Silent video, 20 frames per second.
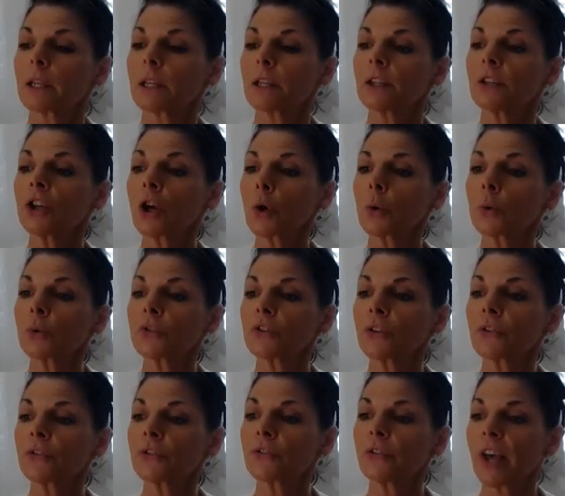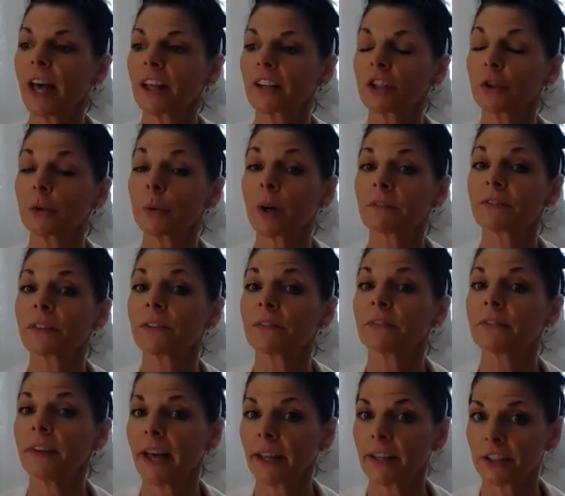knows the value of the
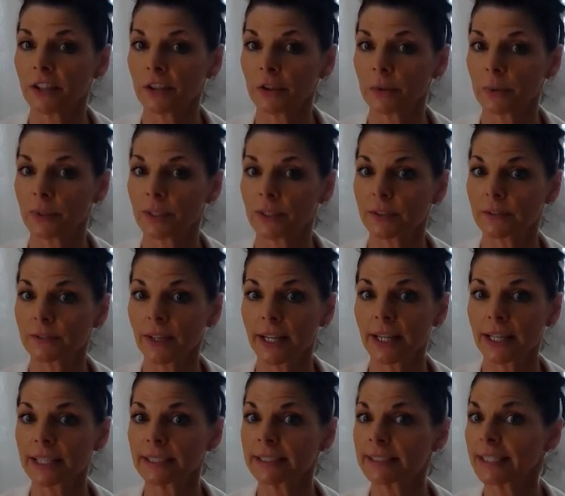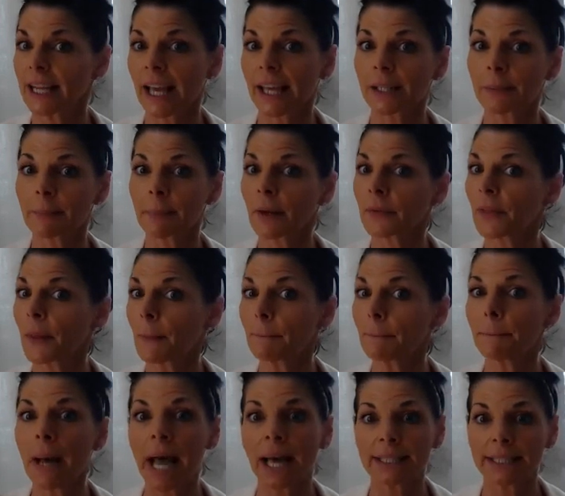value, right? It's not about the
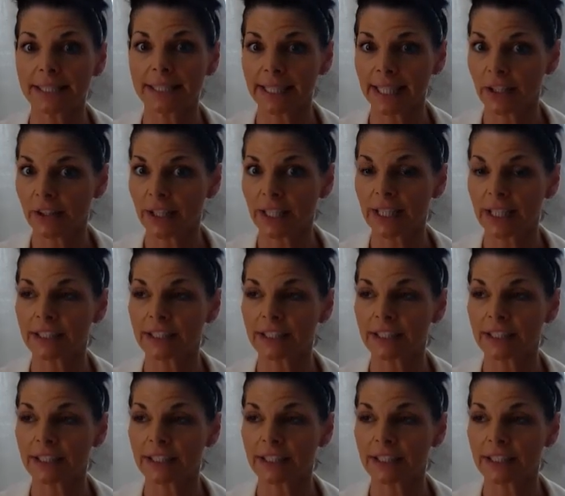monetary.